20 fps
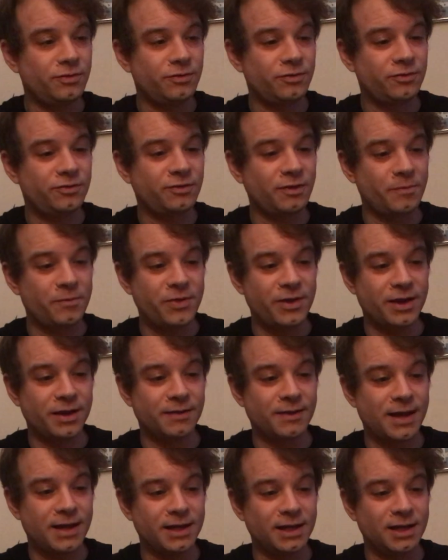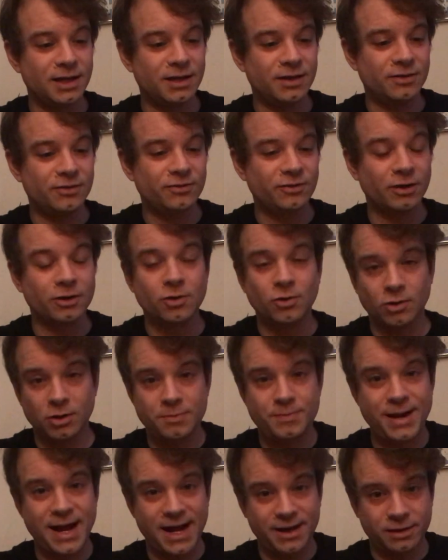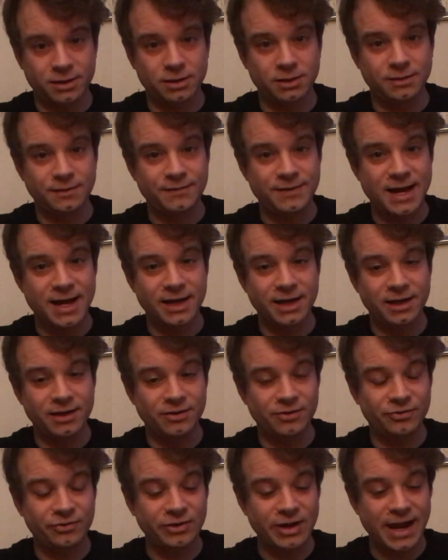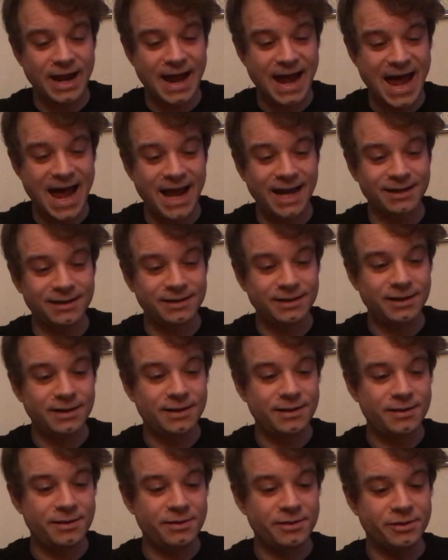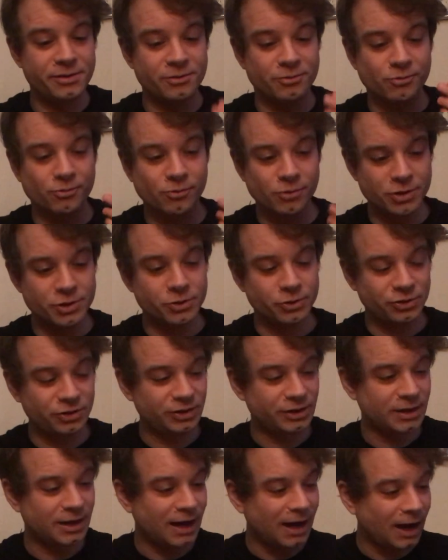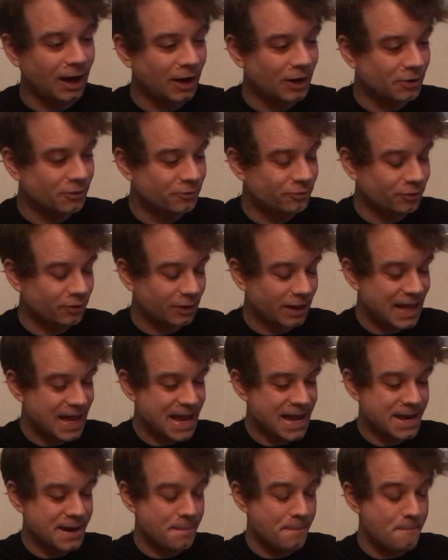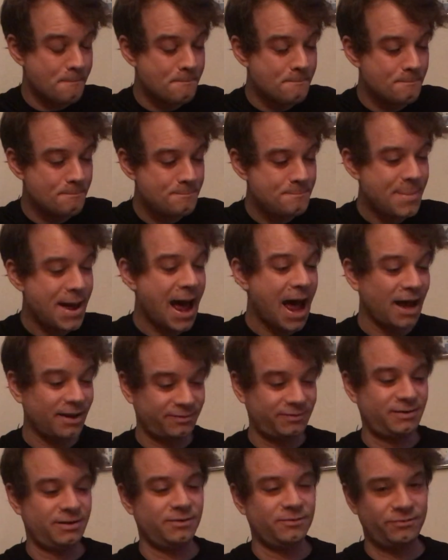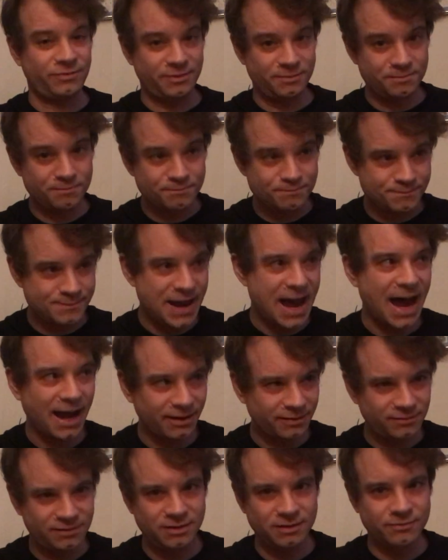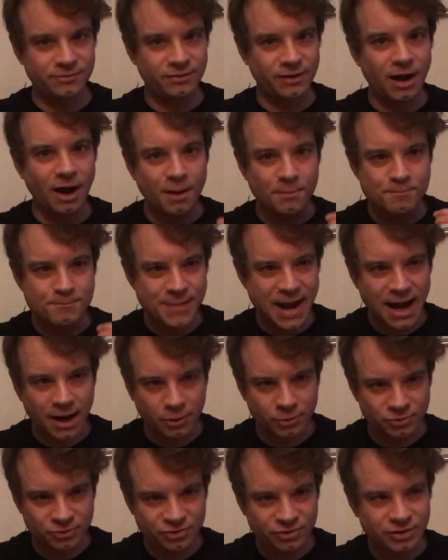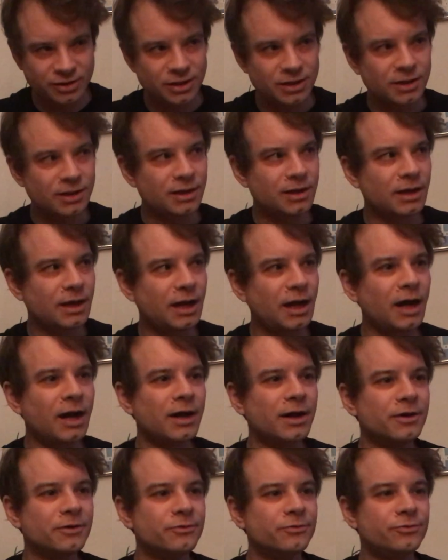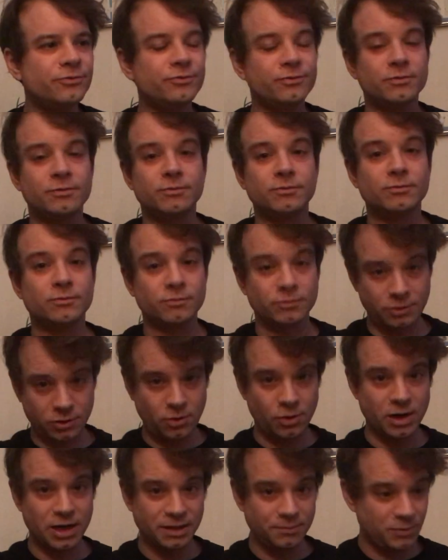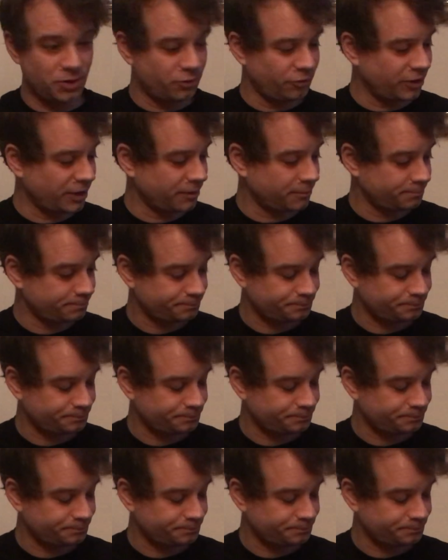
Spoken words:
something that is a chord pattern that is at the root of a massive, massive amount of recorded music.